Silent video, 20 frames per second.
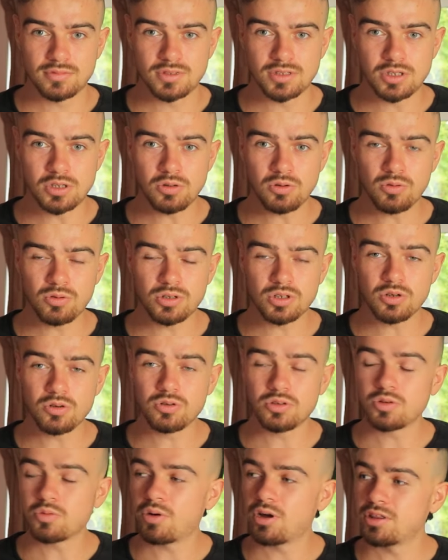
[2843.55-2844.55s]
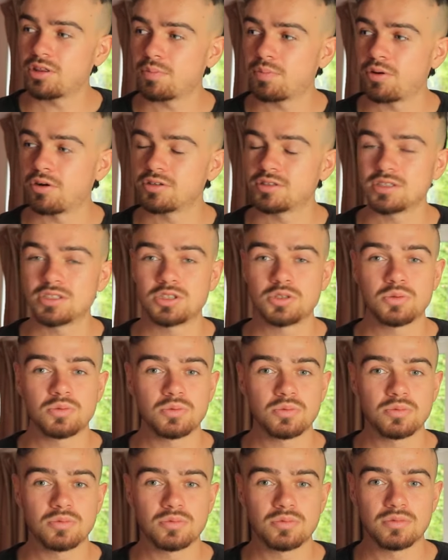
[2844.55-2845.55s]
You you you want the person
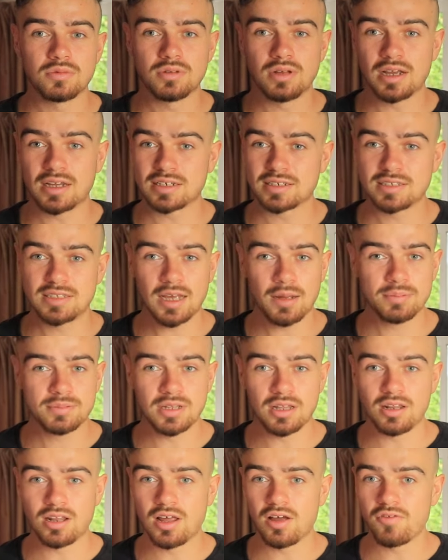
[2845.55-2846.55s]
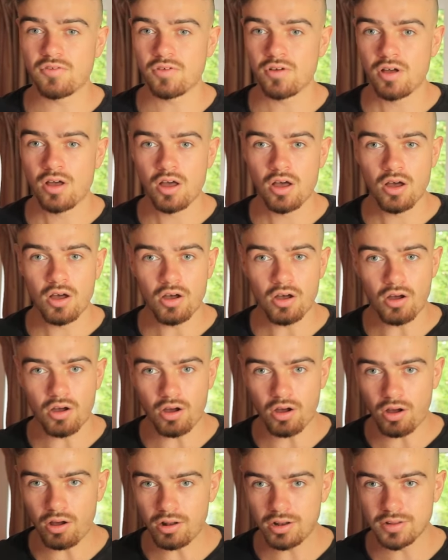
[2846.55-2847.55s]
to accept and love
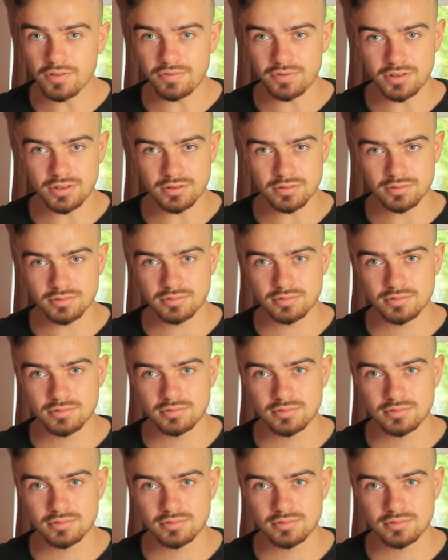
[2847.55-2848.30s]
all of you.